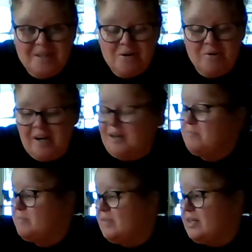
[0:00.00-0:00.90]
Okay,
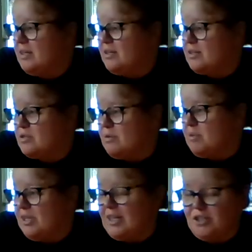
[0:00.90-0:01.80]
so So I'm
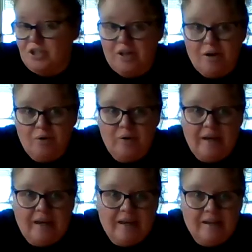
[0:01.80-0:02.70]
going to let you go,
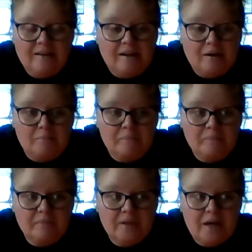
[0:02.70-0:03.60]
and
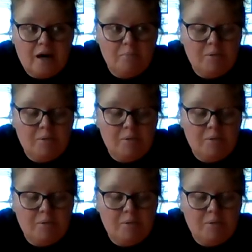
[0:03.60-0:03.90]
I'll be